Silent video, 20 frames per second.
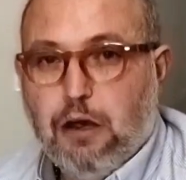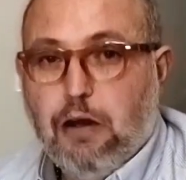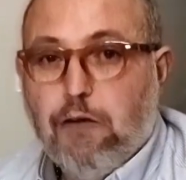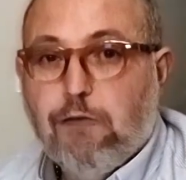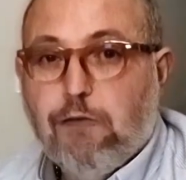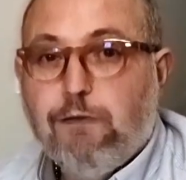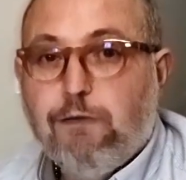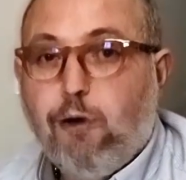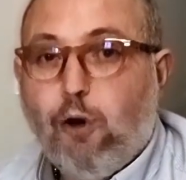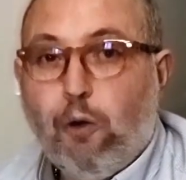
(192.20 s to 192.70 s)

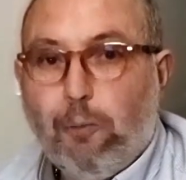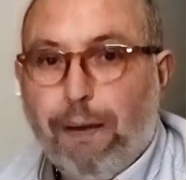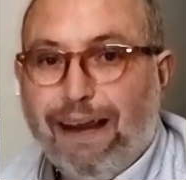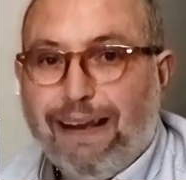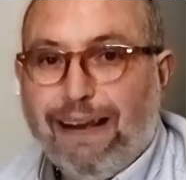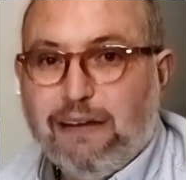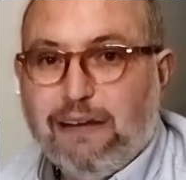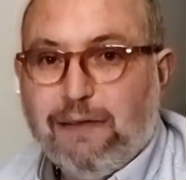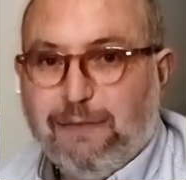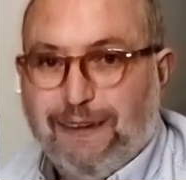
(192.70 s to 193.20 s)
for
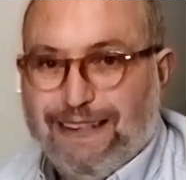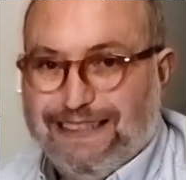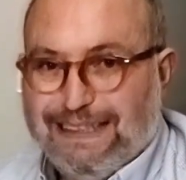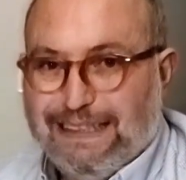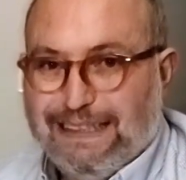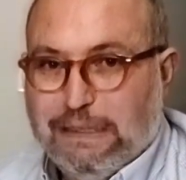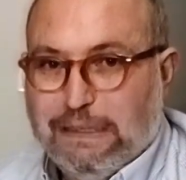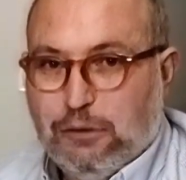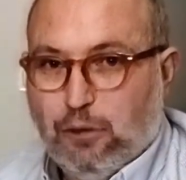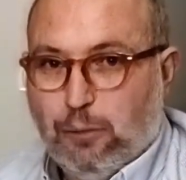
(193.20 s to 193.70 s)
make the
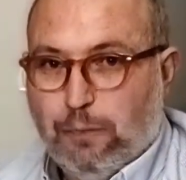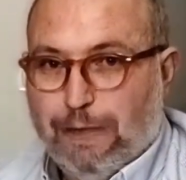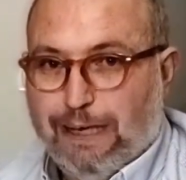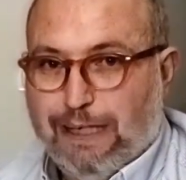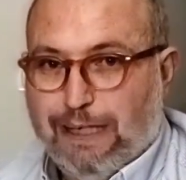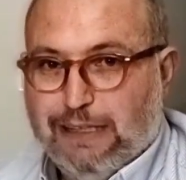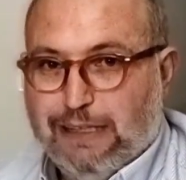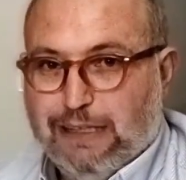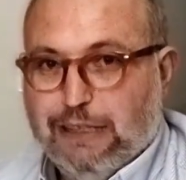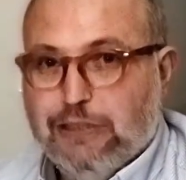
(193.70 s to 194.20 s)
facility
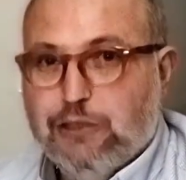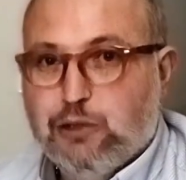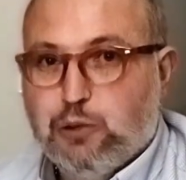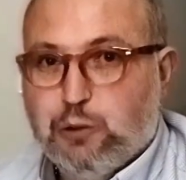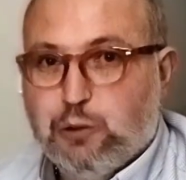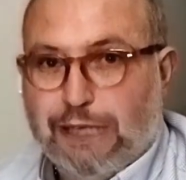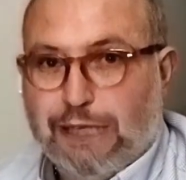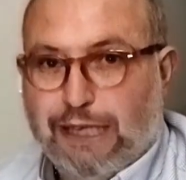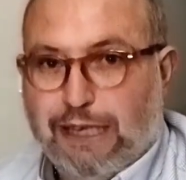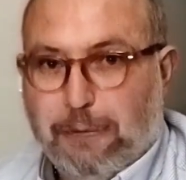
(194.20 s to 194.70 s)
operation
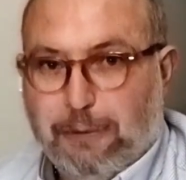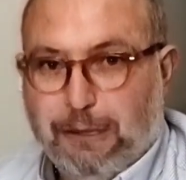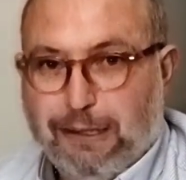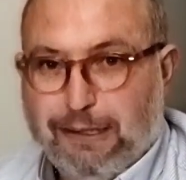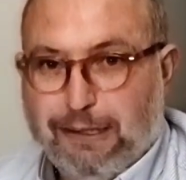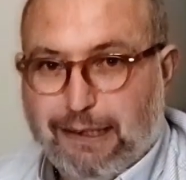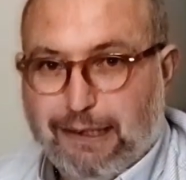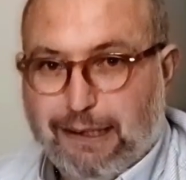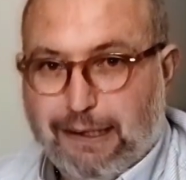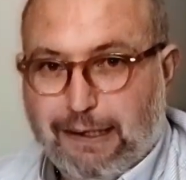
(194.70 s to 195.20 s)

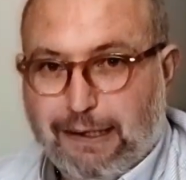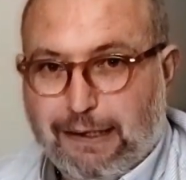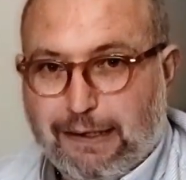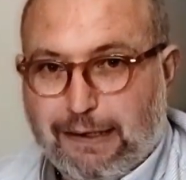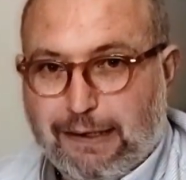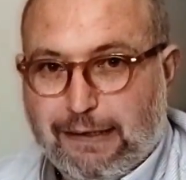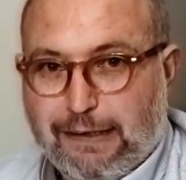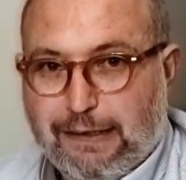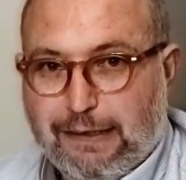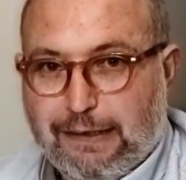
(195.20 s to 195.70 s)
sustainability.
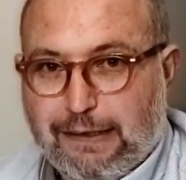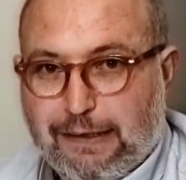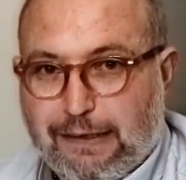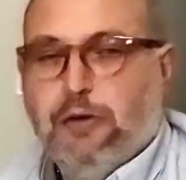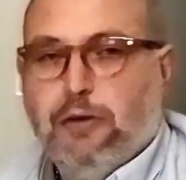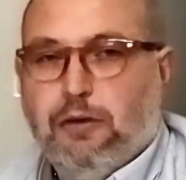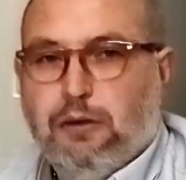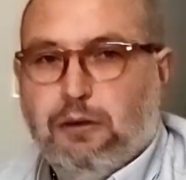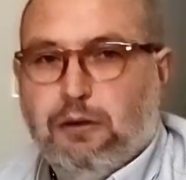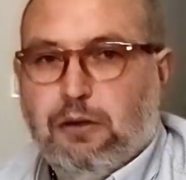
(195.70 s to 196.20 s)

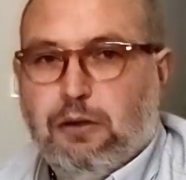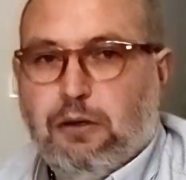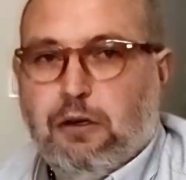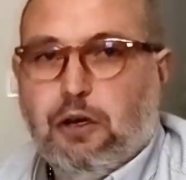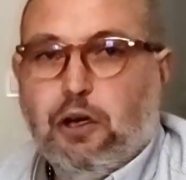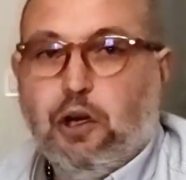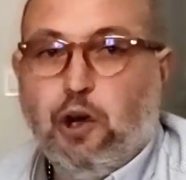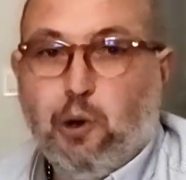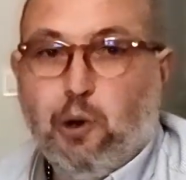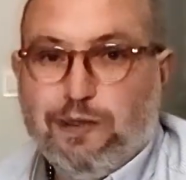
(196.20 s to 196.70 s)

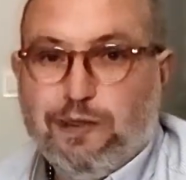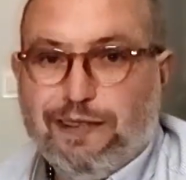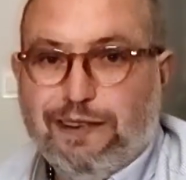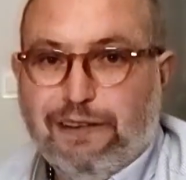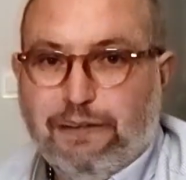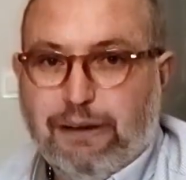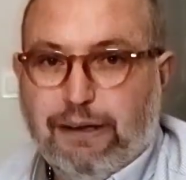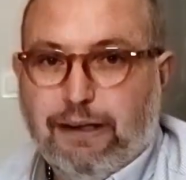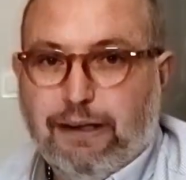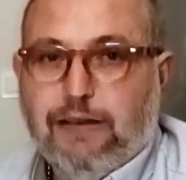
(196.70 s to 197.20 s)

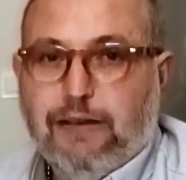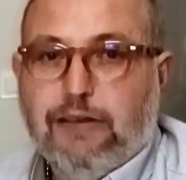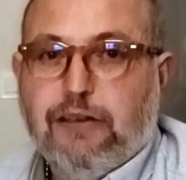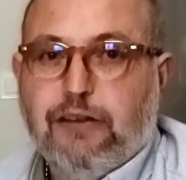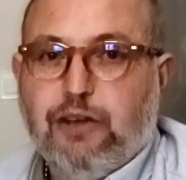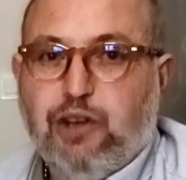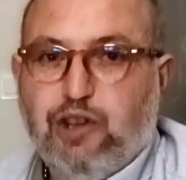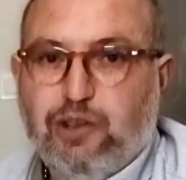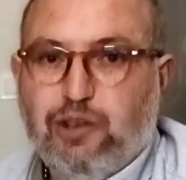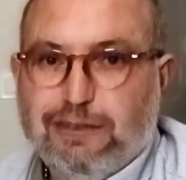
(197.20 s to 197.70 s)
Considering the
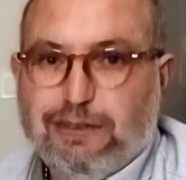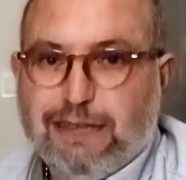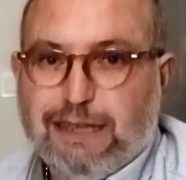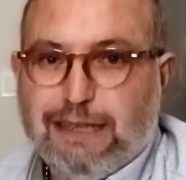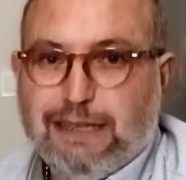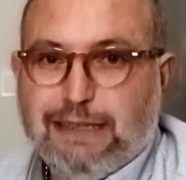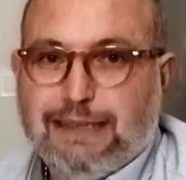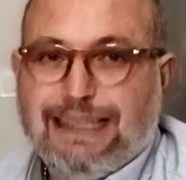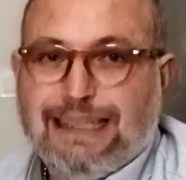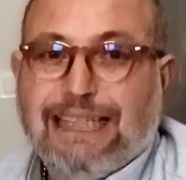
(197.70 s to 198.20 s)
using
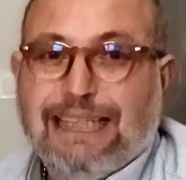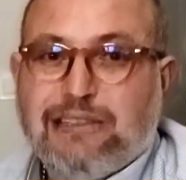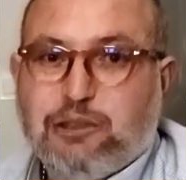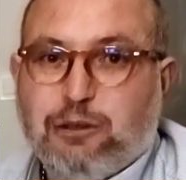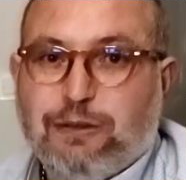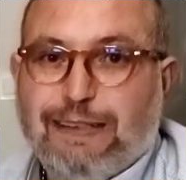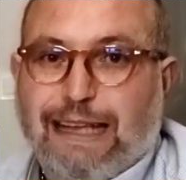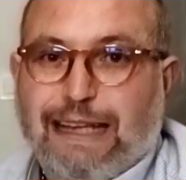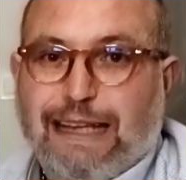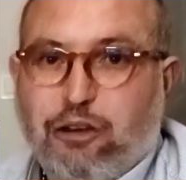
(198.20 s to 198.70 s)
sensor
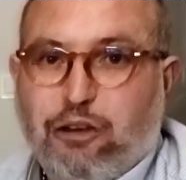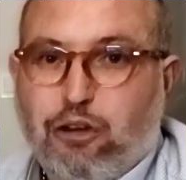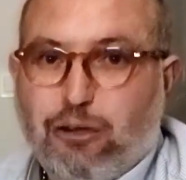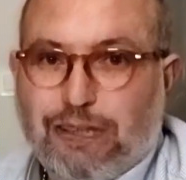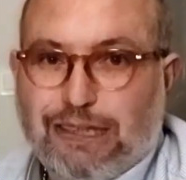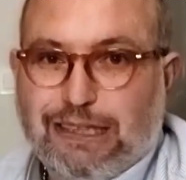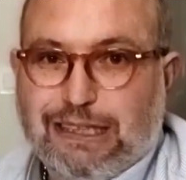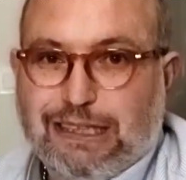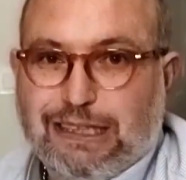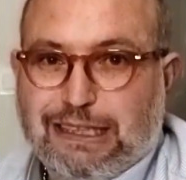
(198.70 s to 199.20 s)

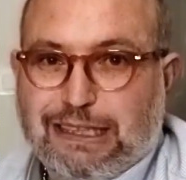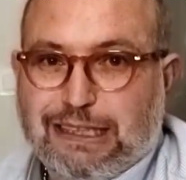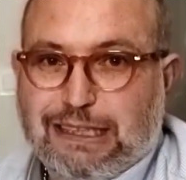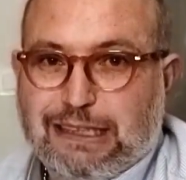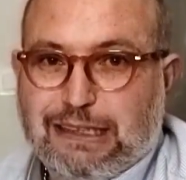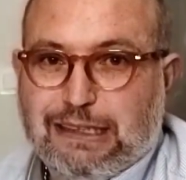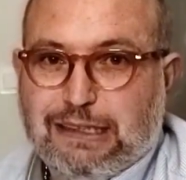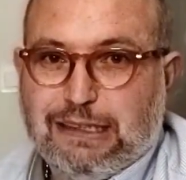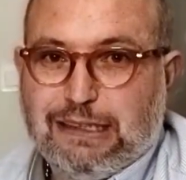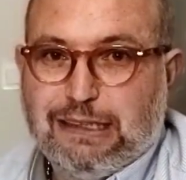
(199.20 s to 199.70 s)
technologies
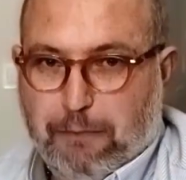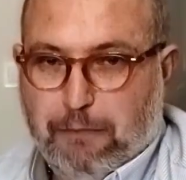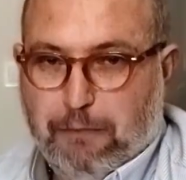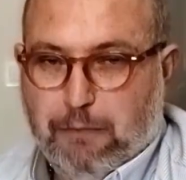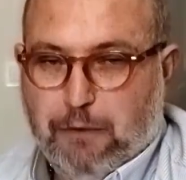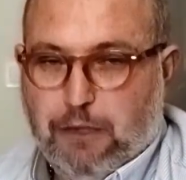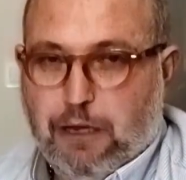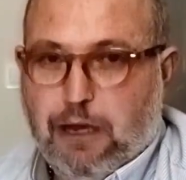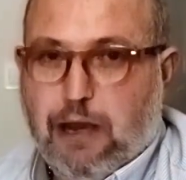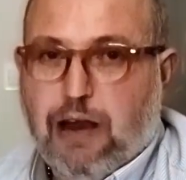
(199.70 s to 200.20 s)

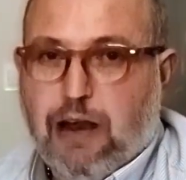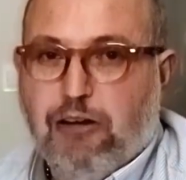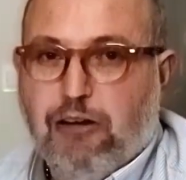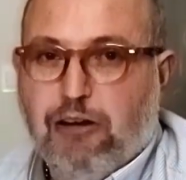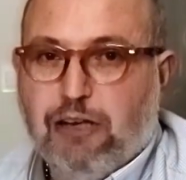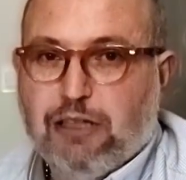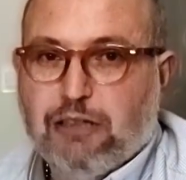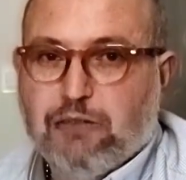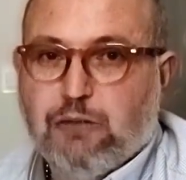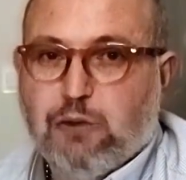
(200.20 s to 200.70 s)

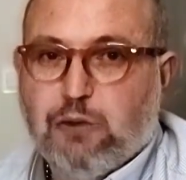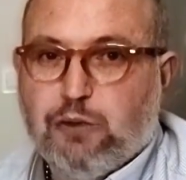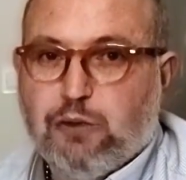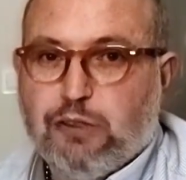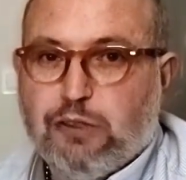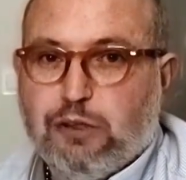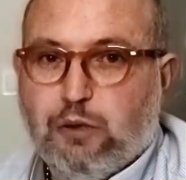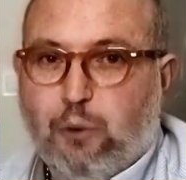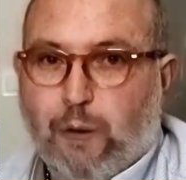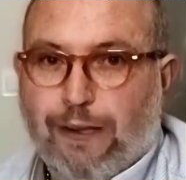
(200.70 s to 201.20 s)
around water
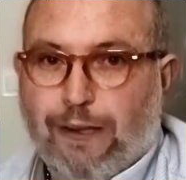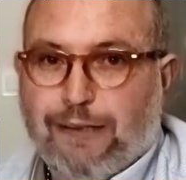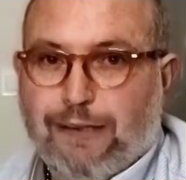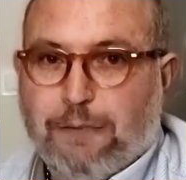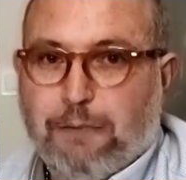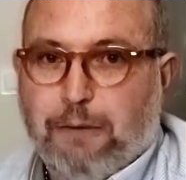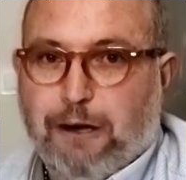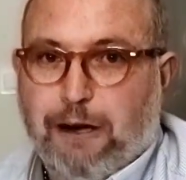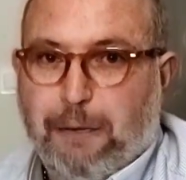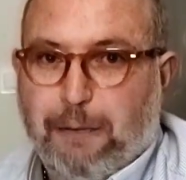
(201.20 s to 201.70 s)
quality
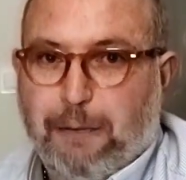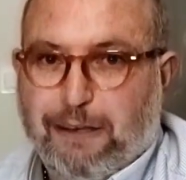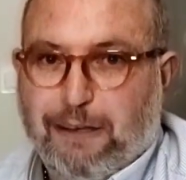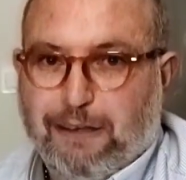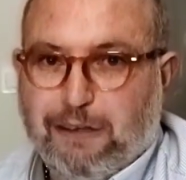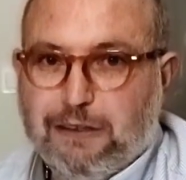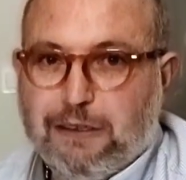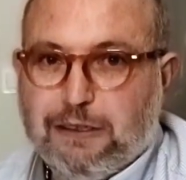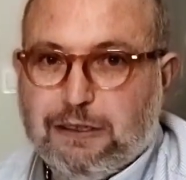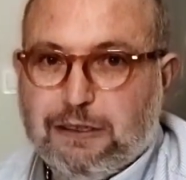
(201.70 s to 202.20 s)

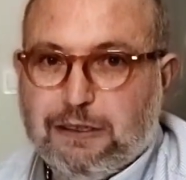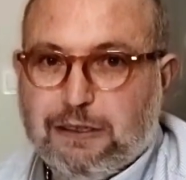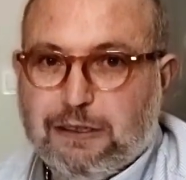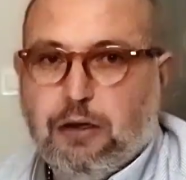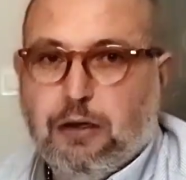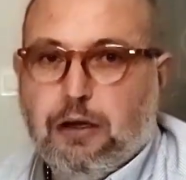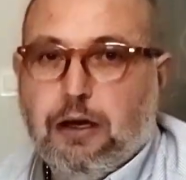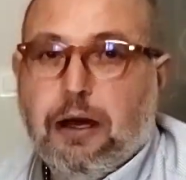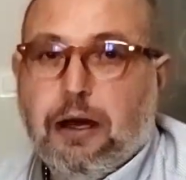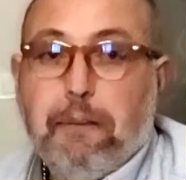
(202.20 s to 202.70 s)
parameters,
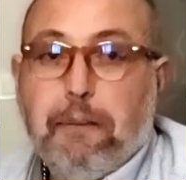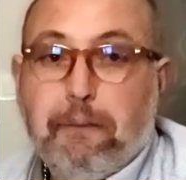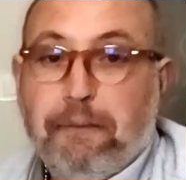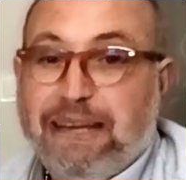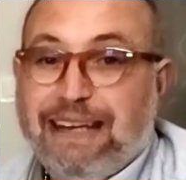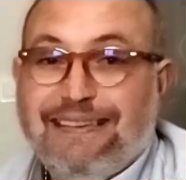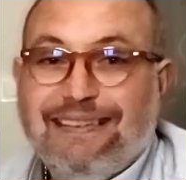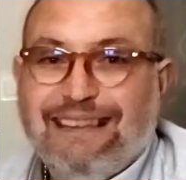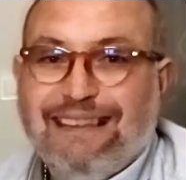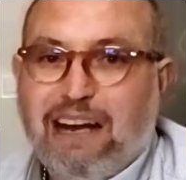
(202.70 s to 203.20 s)

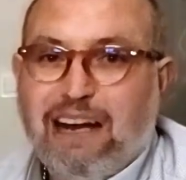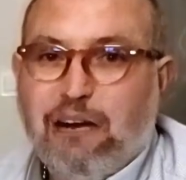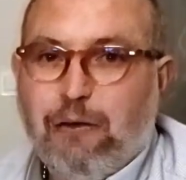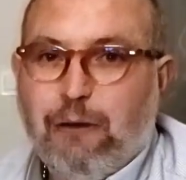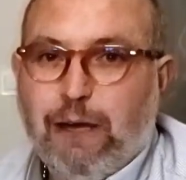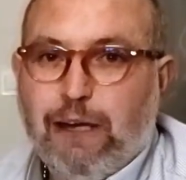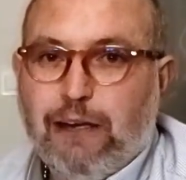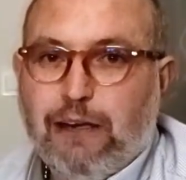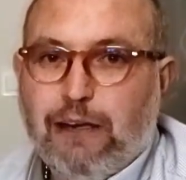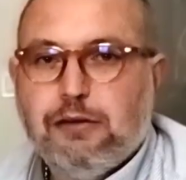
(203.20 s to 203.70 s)
mean
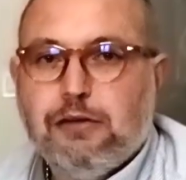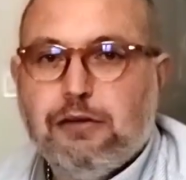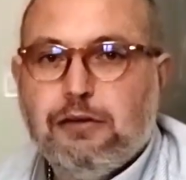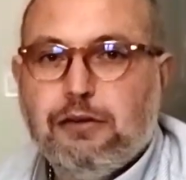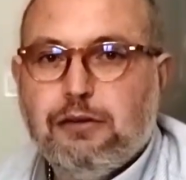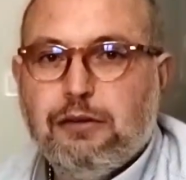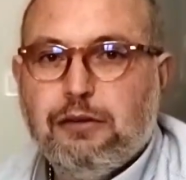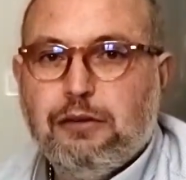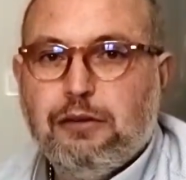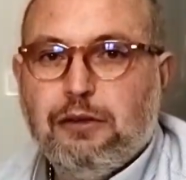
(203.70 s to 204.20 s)
narrowing
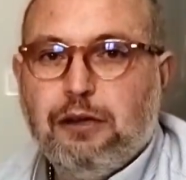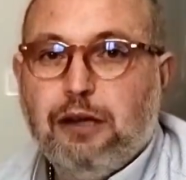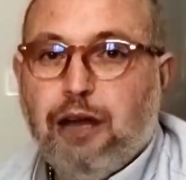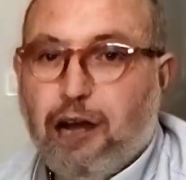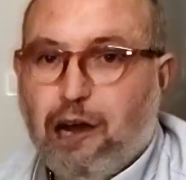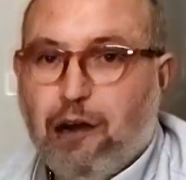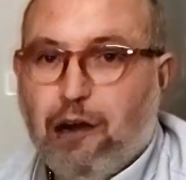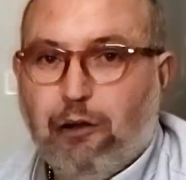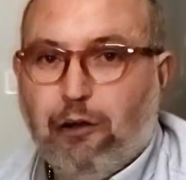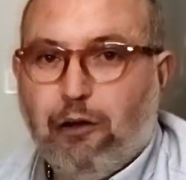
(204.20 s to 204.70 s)

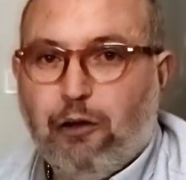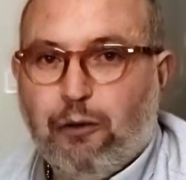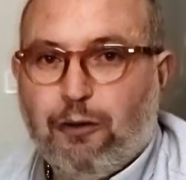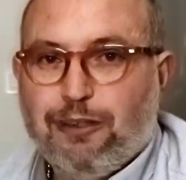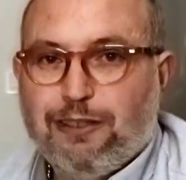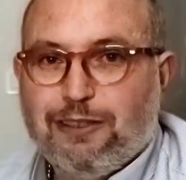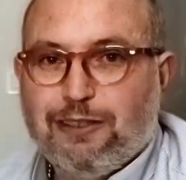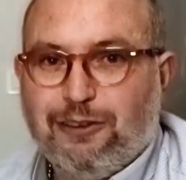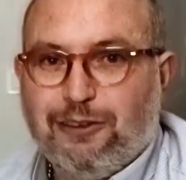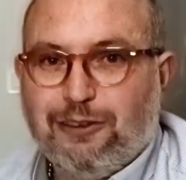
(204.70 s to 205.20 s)
our
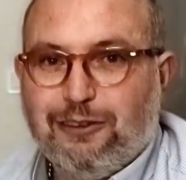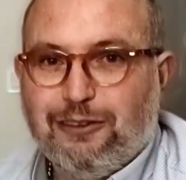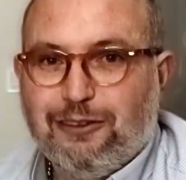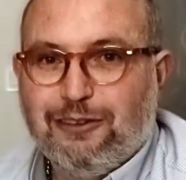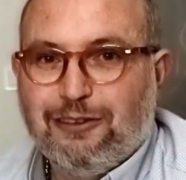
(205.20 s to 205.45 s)
horizon.